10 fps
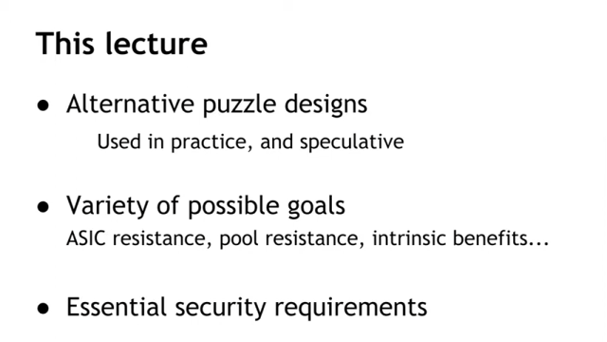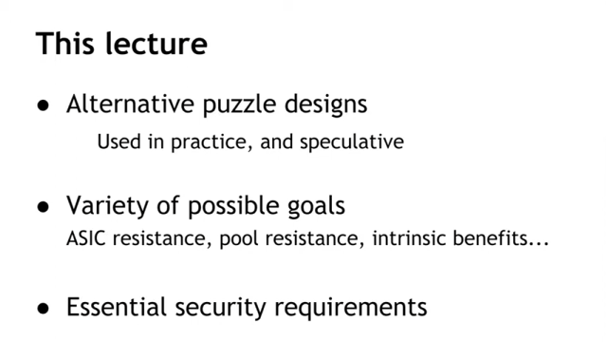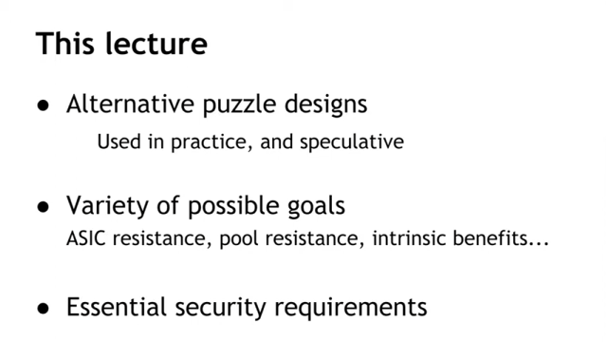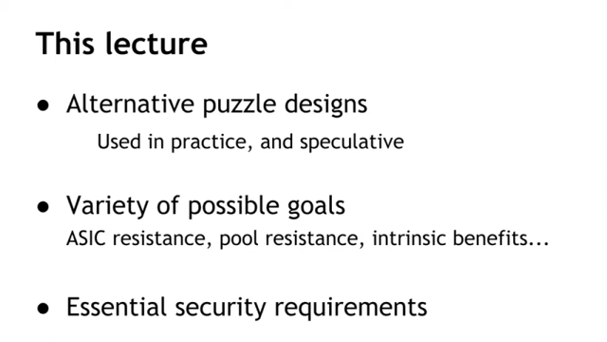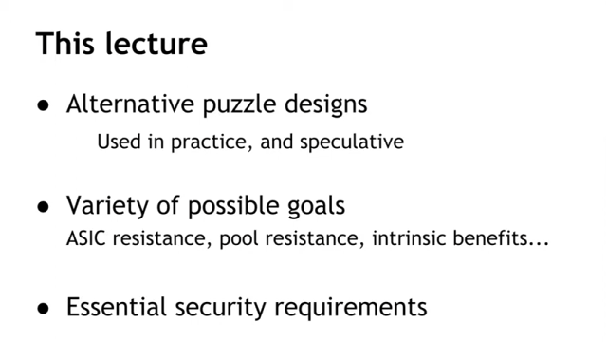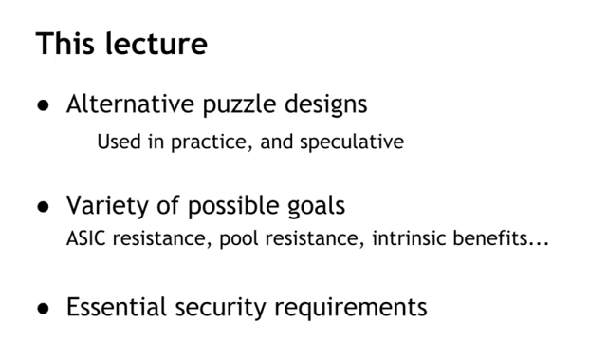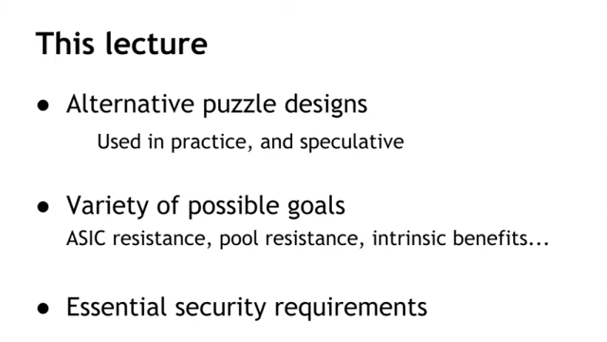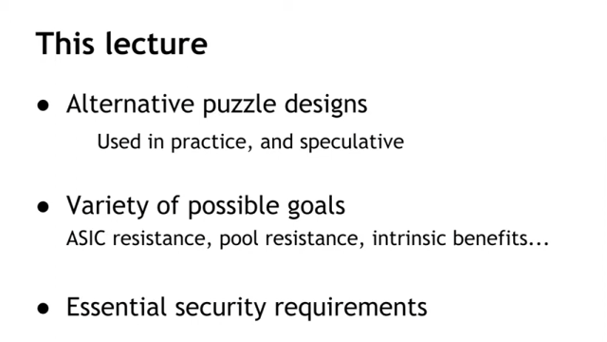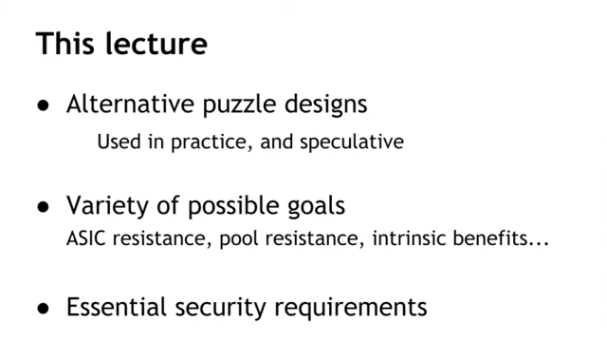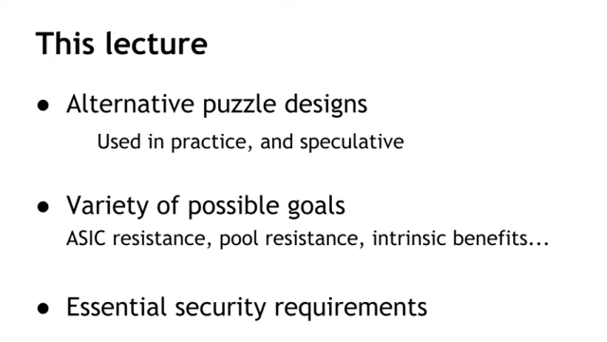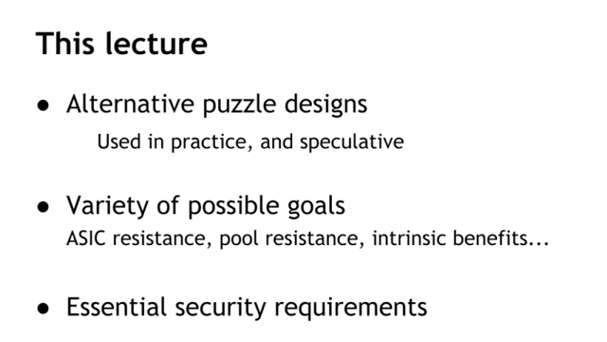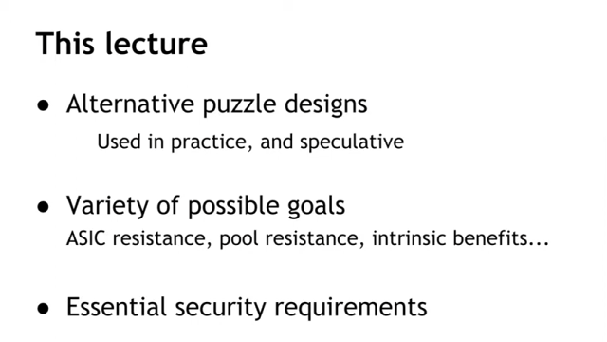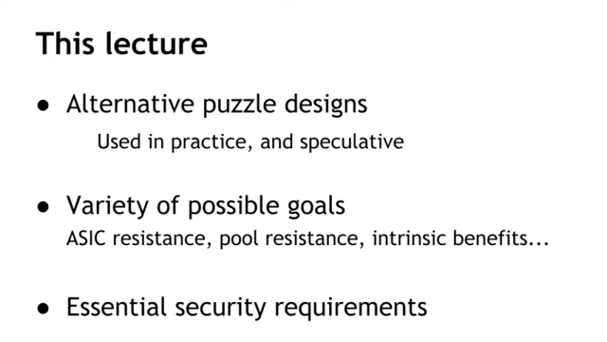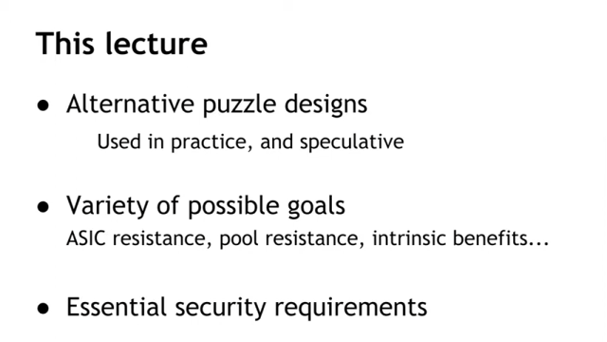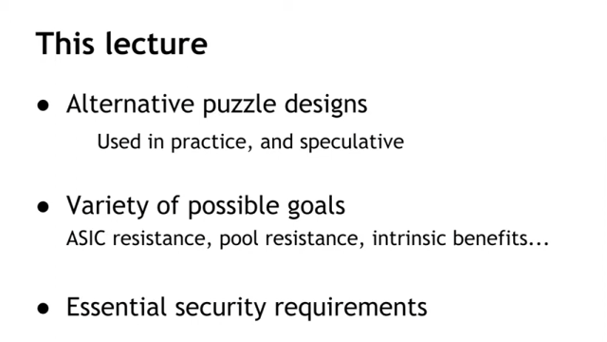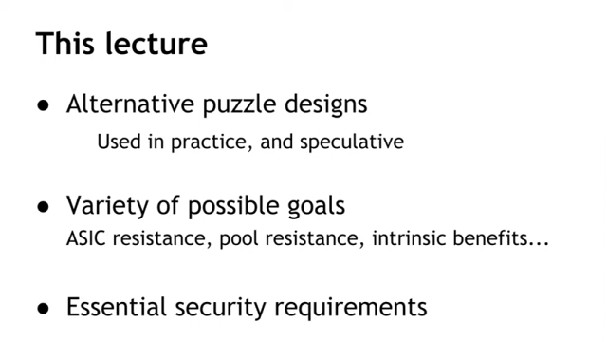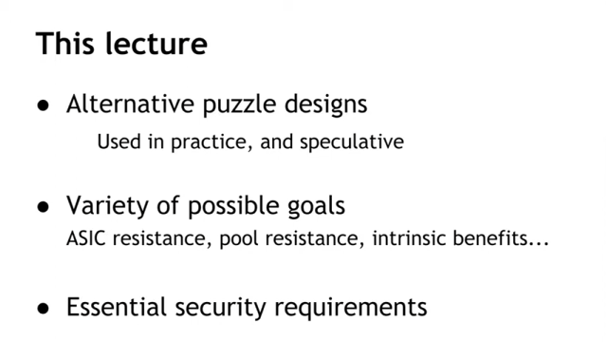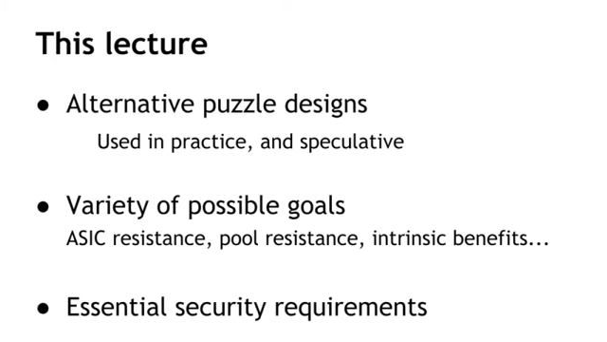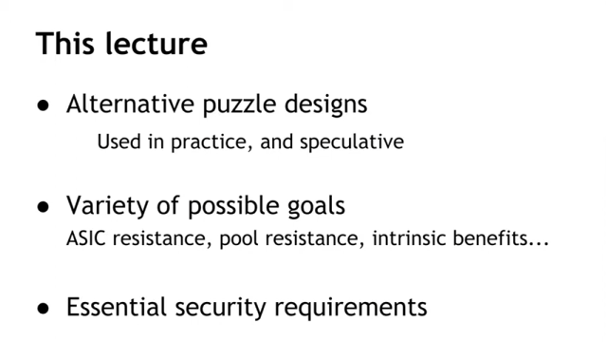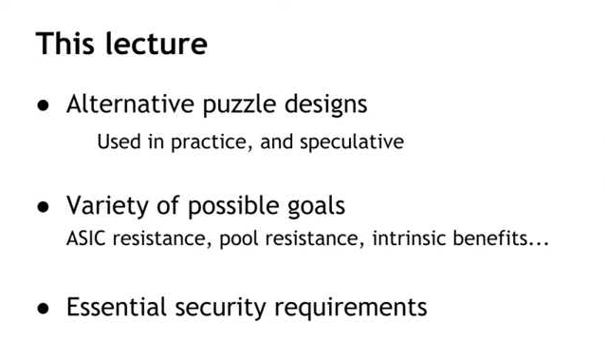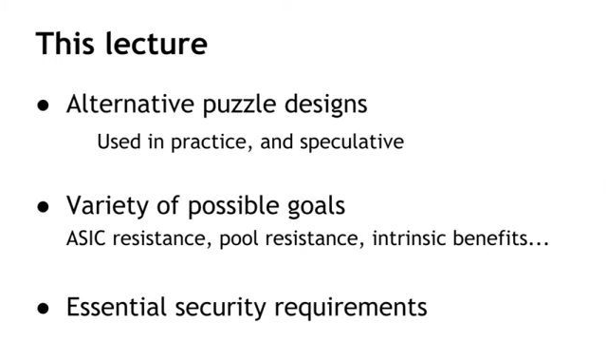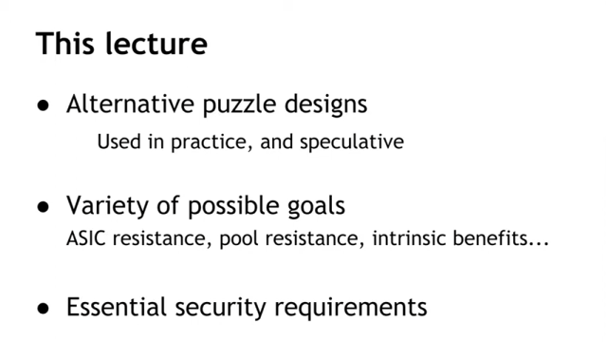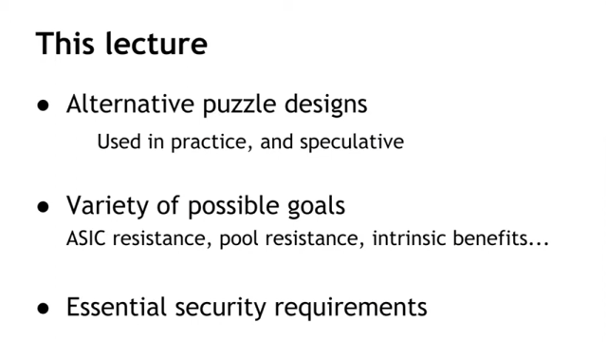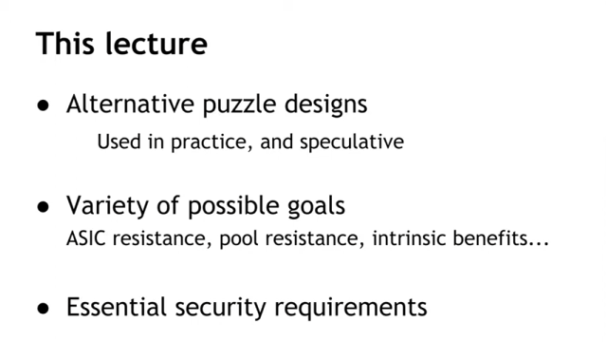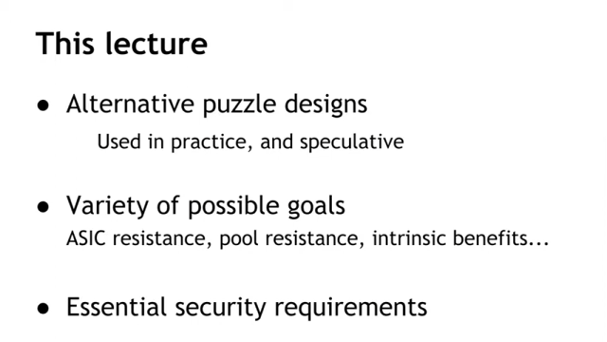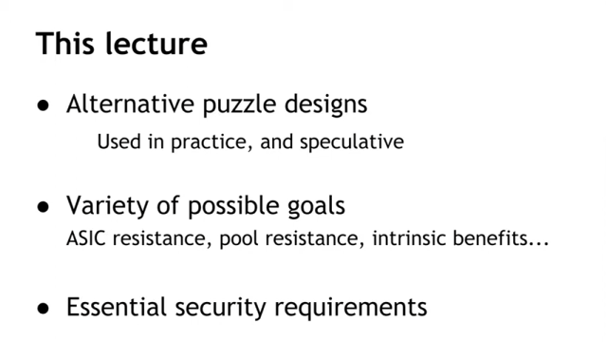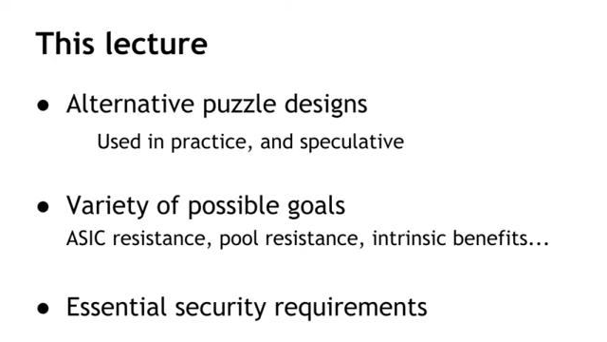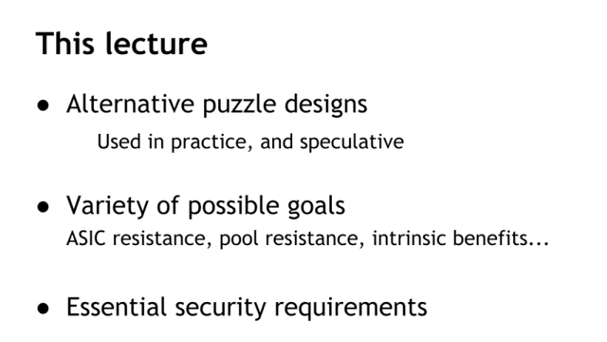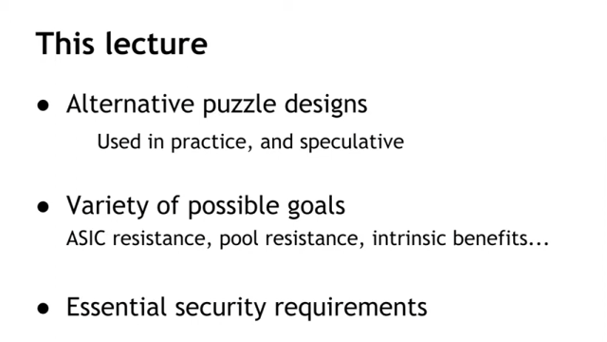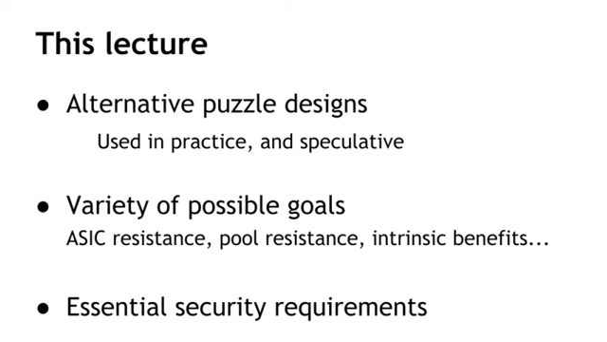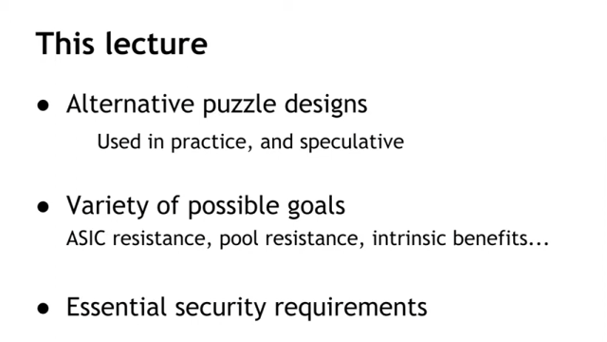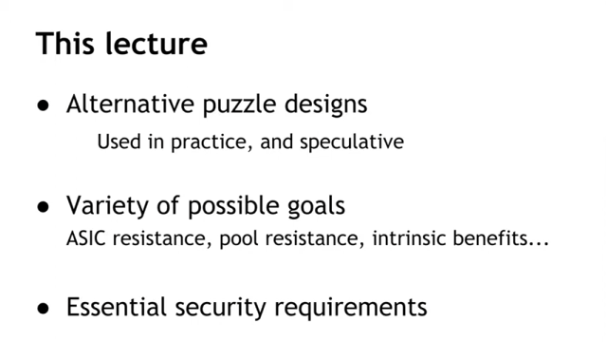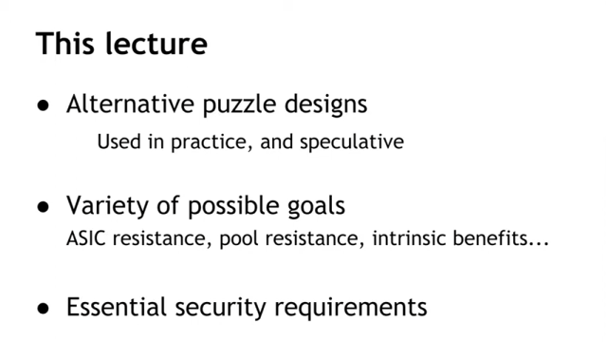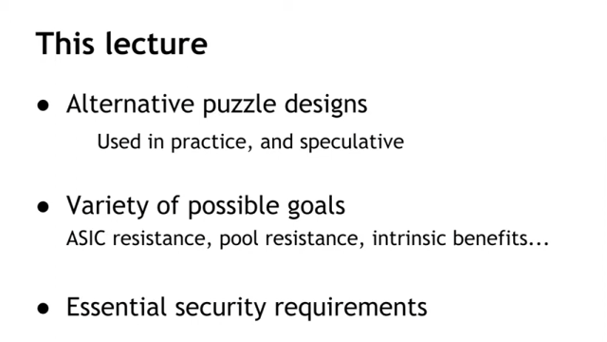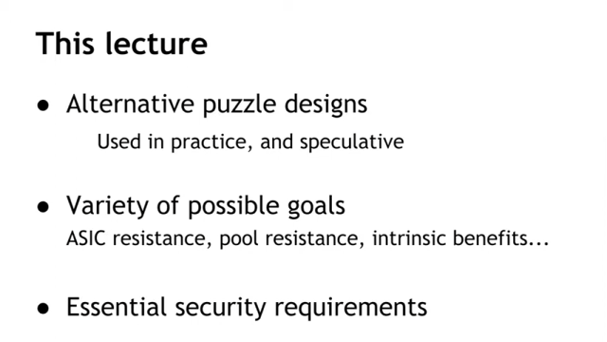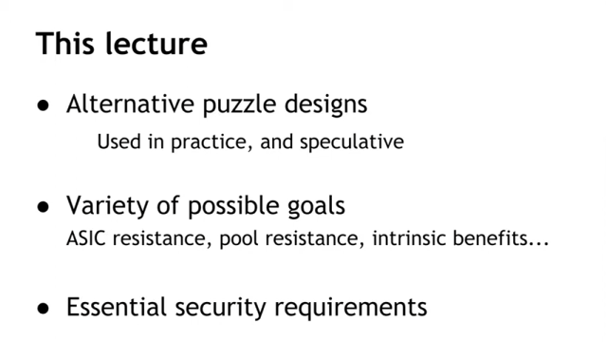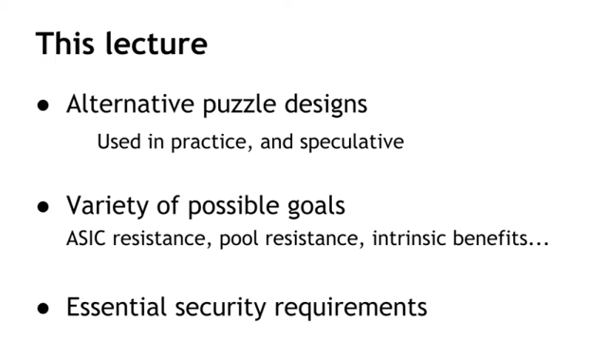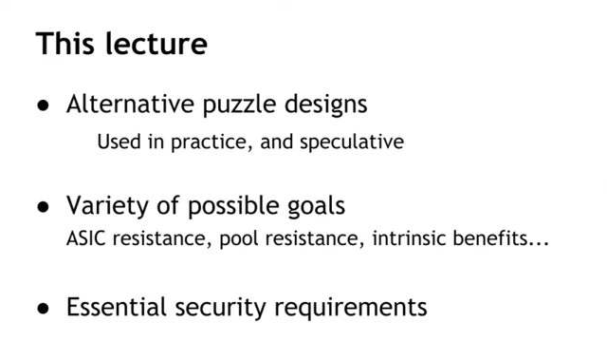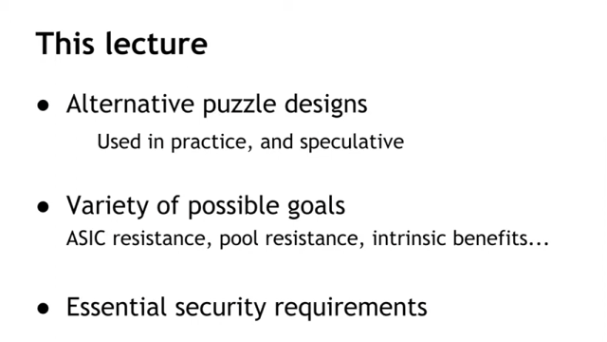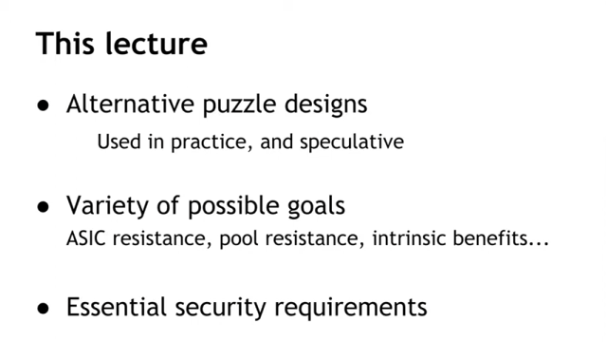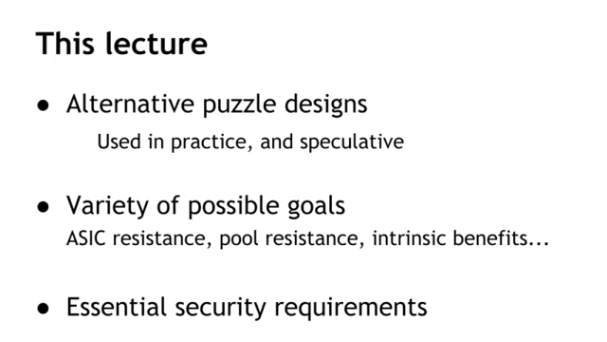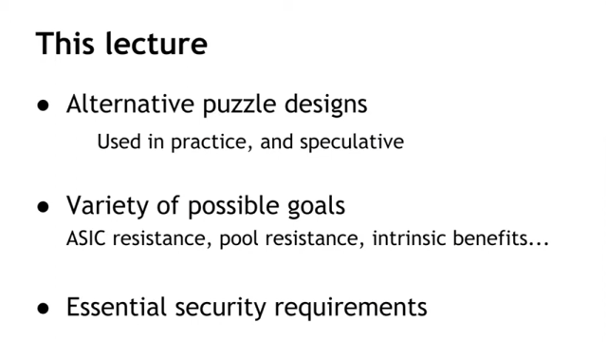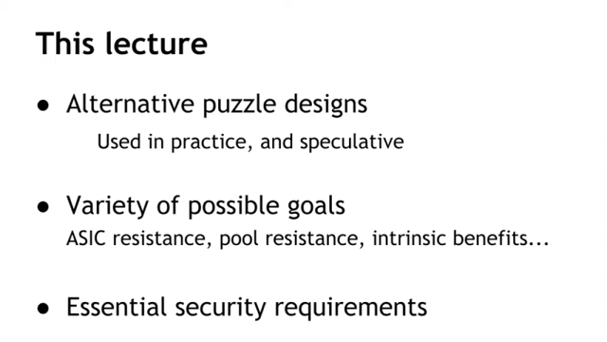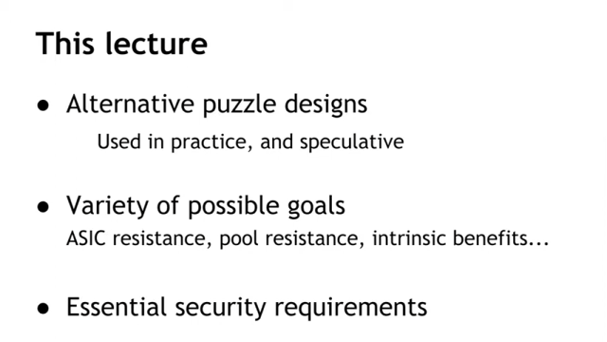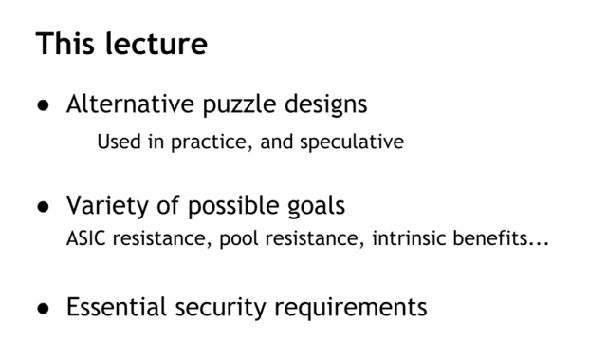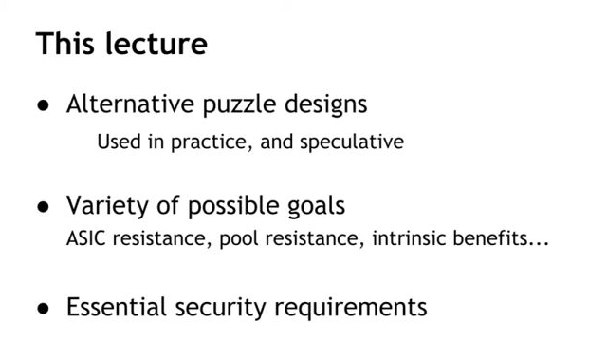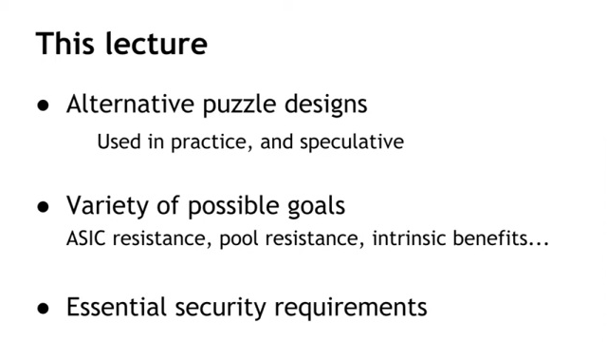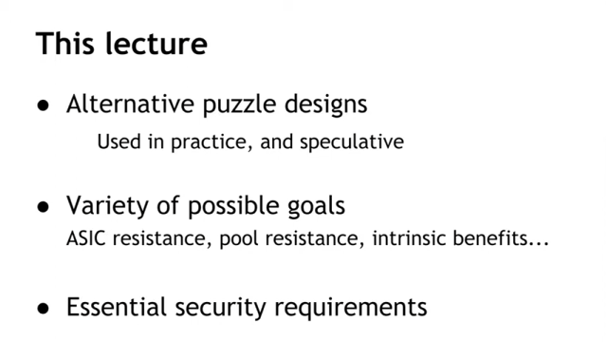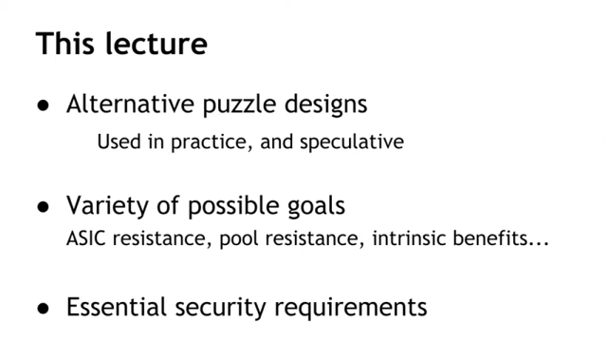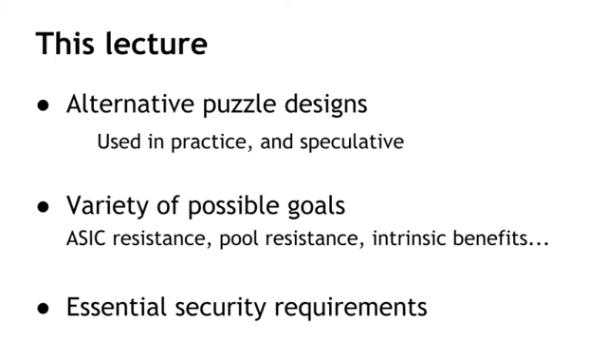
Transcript: [unreadable: no face in view]